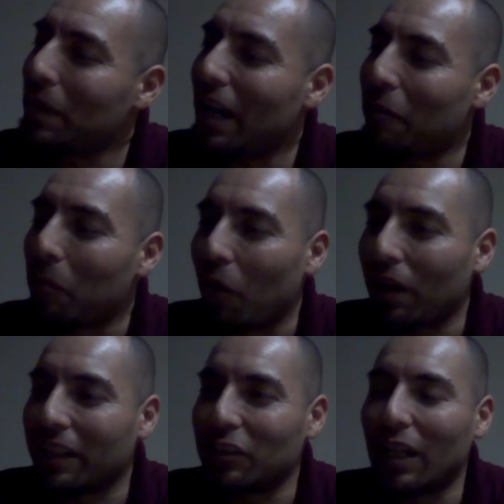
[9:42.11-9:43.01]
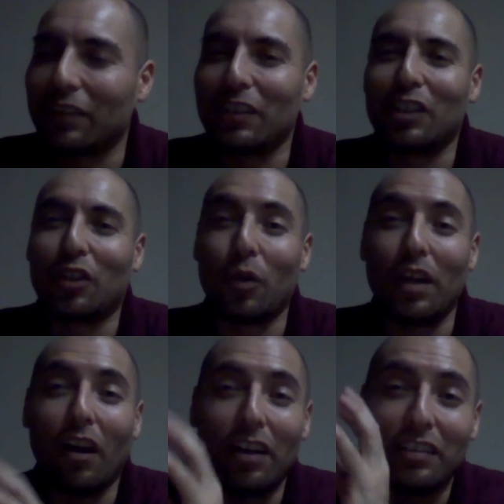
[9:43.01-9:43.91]
out more because you have such a
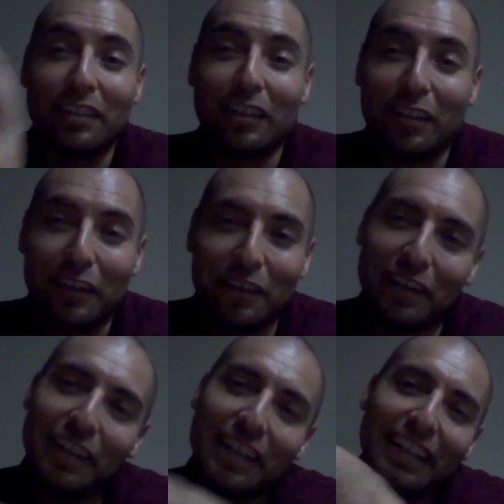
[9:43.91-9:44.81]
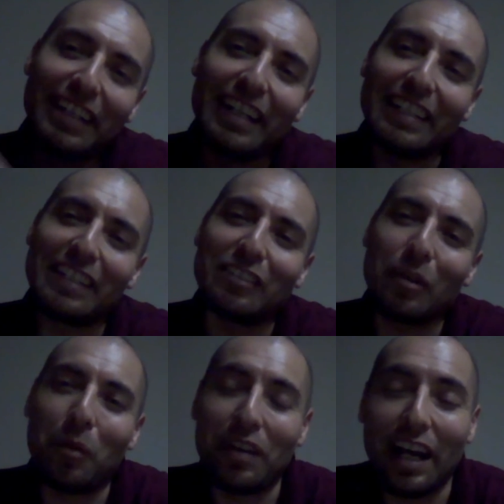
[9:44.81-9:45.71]
great artist on the cover, and then
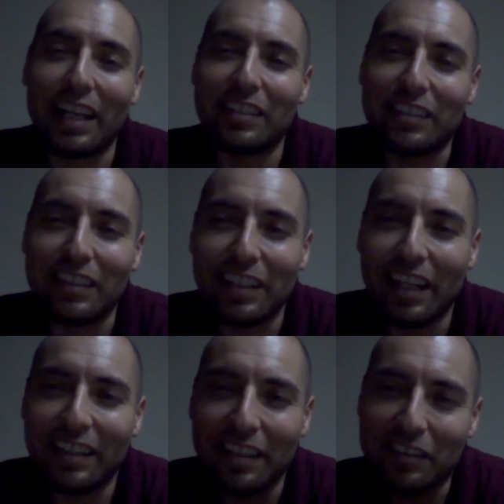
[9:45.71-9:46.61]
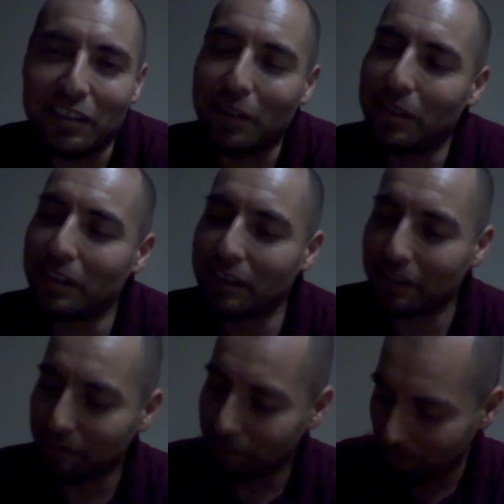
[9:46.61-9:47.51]
someone not as good on the
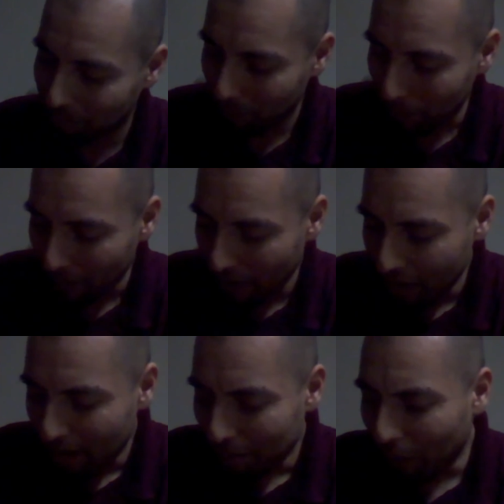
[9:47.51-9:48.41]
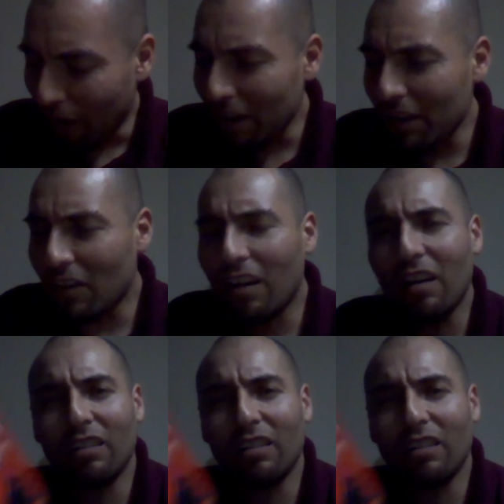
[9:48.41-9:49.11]
interiors. But all in all,